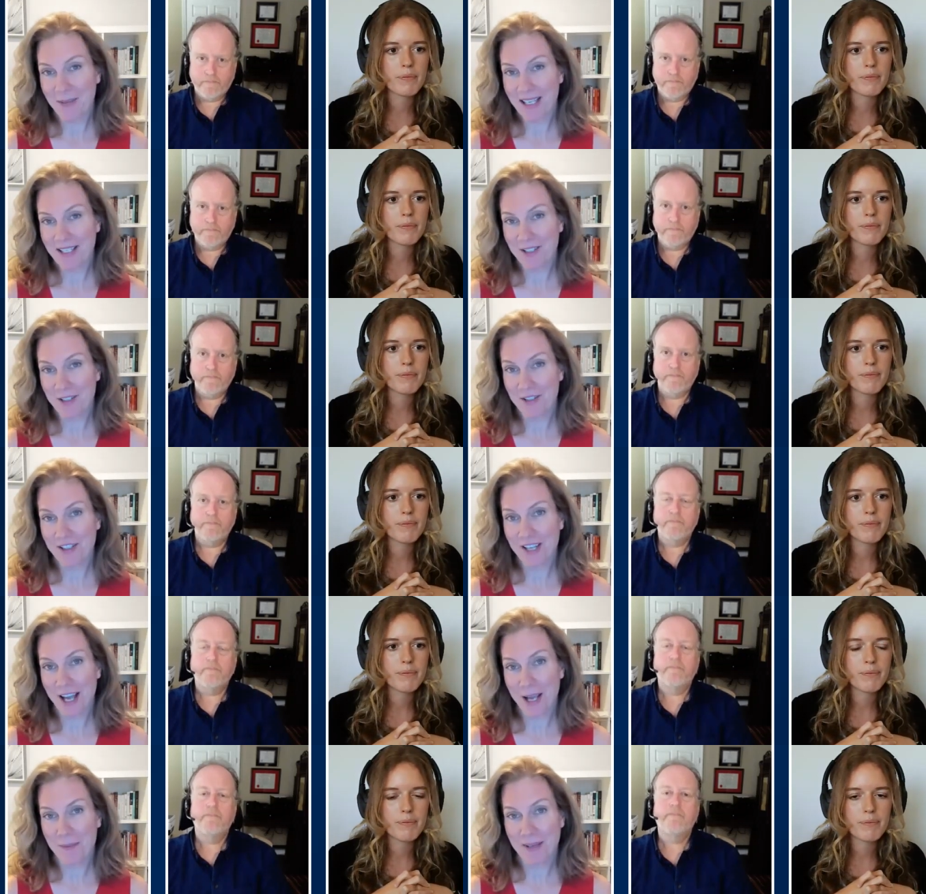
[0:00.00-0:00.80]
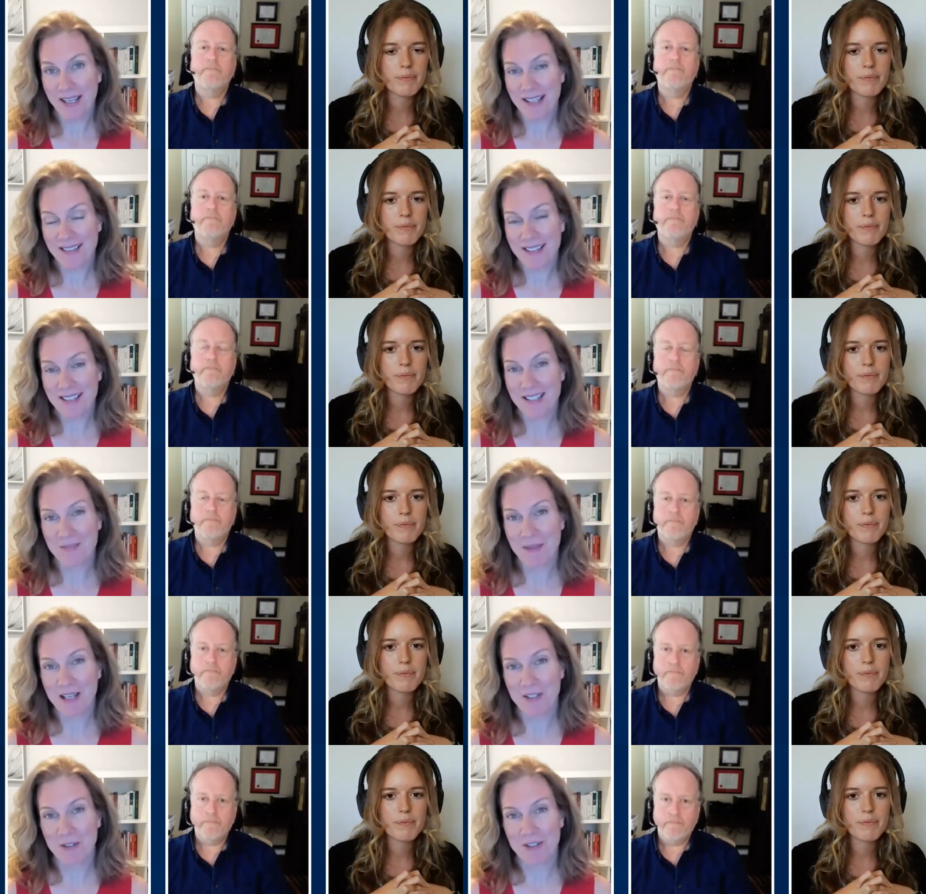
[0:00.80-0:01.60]
Speaker 1: Eastern Time in this
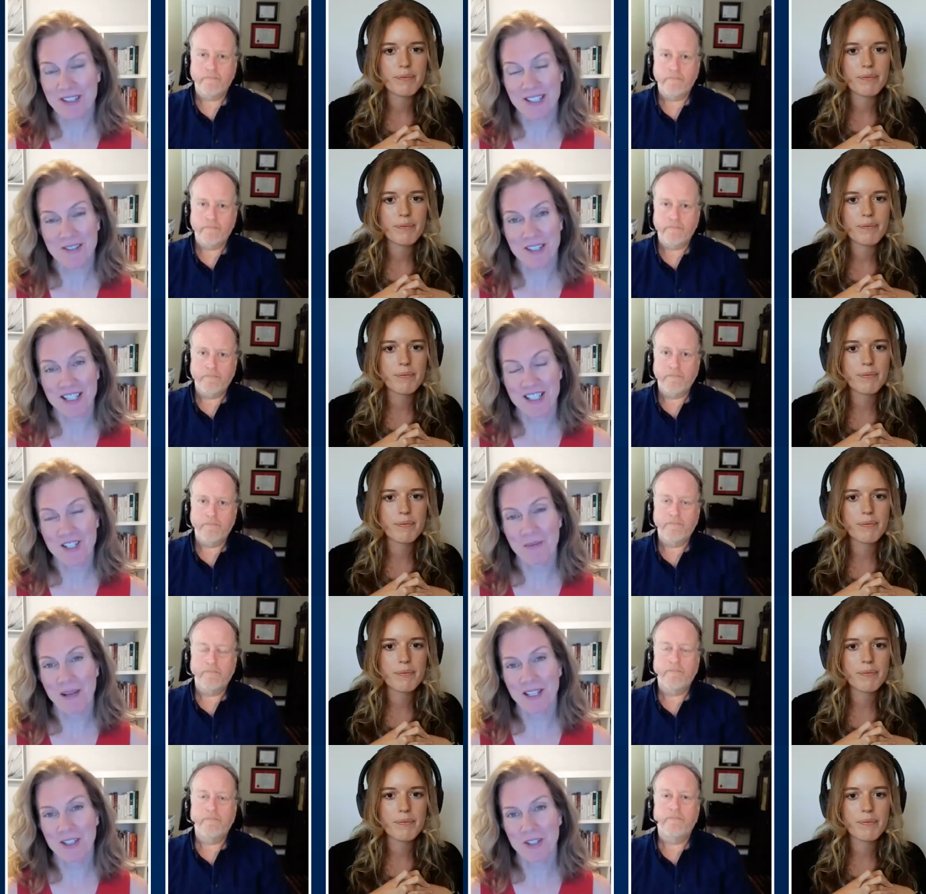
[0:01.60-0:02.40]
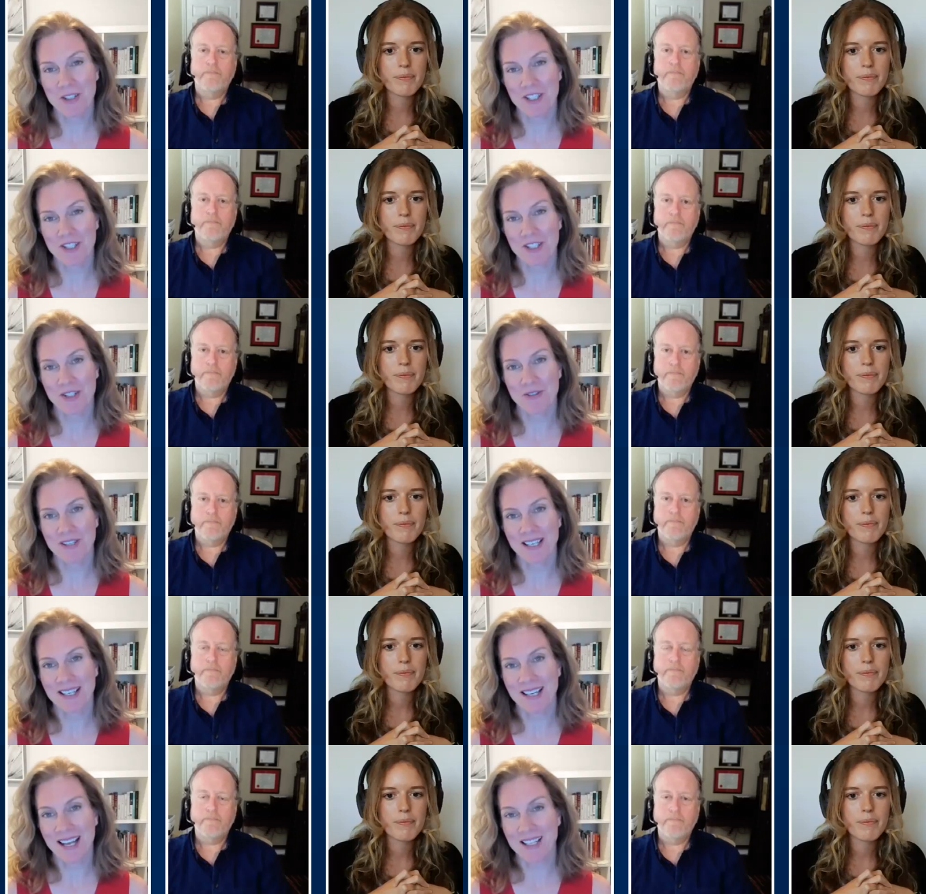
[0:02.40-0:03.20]
special series, so make sure to tune
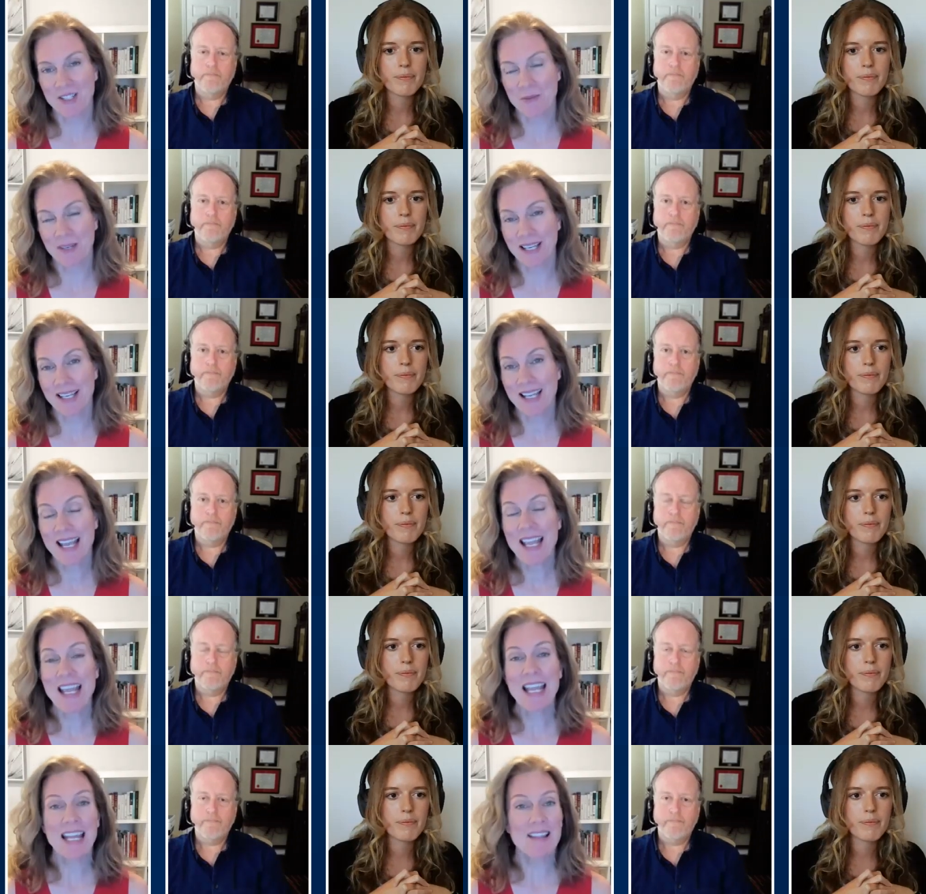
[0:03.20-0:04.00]
in next week.